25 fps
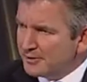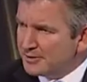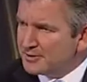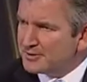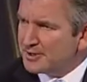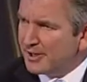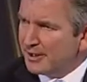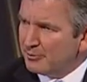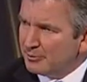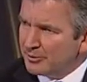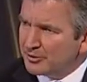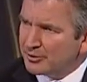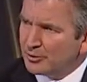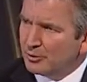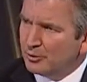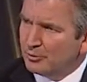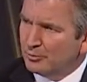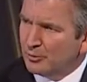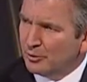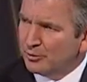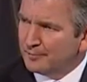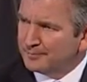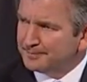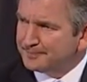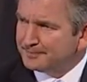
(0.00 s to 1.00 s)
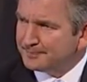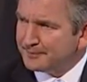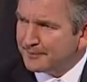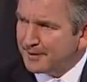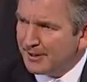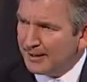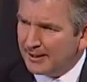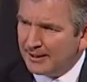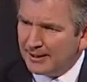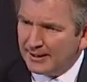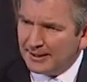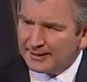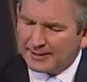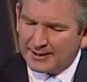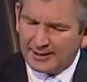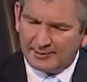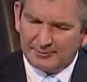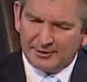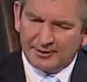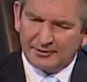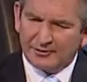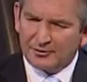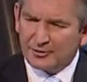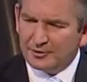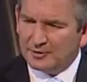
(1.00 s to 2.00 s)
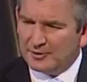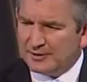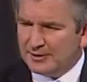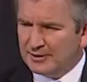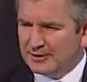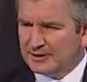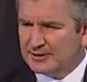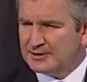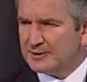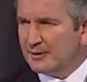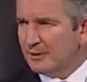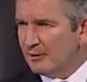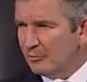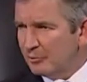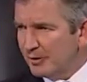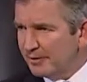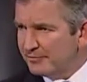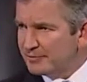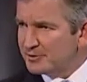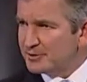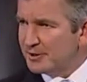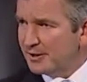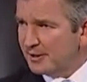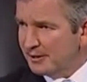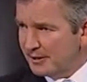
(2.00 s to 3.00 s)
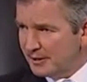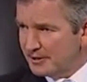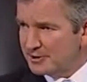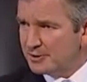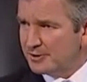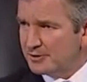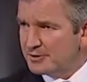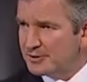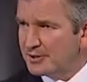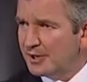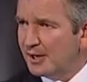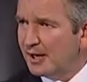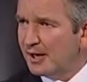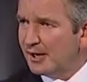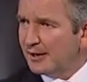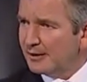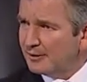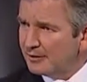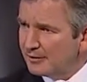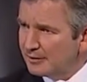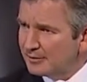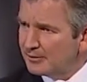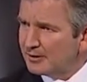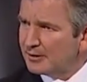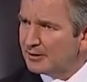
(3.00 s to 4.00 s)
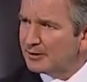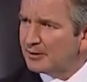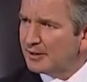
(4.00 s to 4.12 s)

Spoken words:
you say, with Curraghmore coming through the yearling. So we've seen, as you say,